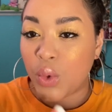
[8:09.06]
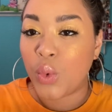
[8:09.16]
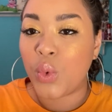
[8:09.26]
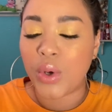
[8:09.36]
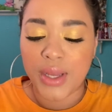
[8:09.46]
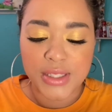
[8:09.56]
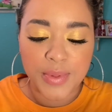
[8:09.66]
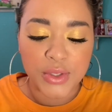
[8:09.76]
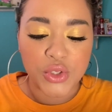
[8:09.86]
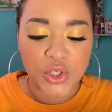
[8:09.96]
Ooh, it
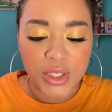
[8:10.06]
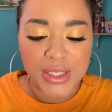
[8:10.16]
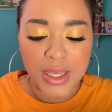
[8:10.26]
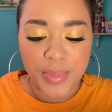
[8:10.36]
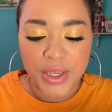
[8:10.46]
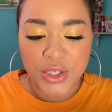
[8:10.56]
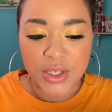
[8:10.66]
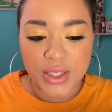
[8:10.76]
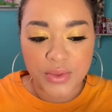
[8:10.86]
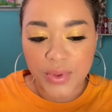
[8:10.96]
smells just like
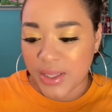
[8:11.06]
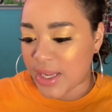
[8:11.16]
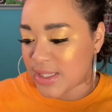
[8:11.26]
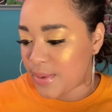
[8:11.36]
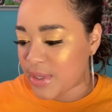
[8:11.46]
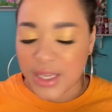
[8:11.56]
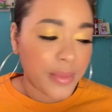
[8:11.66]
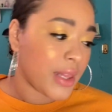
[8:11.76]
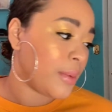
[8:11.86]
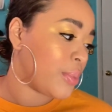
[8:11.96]
peaches. It's really nice. Let me take
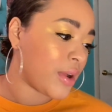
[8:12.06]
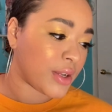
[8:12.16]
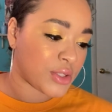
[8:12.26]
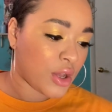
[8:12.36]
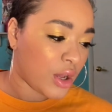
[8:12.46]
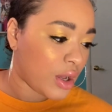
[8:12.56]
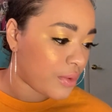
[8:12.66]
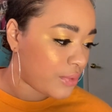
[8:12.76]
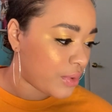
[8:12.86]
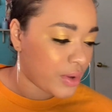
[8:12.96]
my lip products
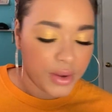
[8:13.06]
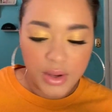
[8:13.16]
off.